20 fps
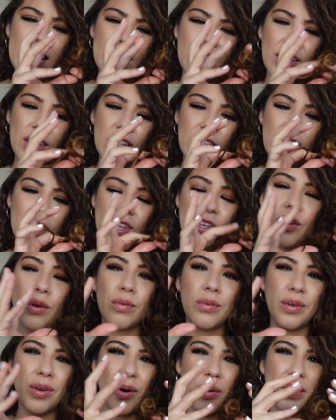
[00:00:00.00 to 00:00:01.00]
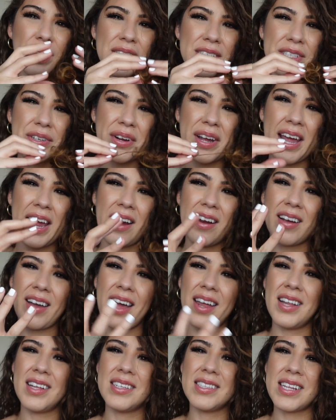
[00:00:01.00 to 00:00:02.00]
and you'll notice your hair
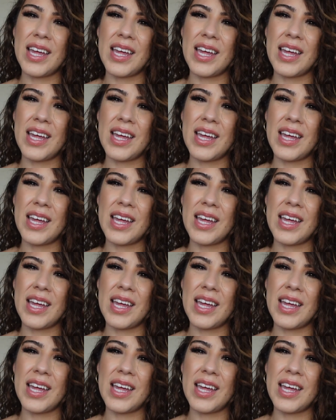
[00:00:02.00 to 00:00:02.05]
kind of